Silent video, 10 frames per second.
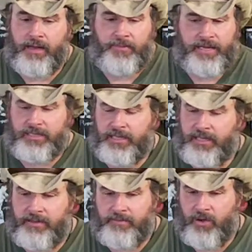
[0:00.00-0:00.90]

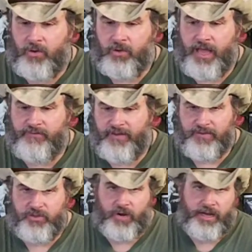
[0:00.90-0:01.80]
Basically, my whole life
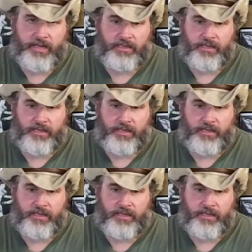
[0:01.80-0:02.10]
I've been training.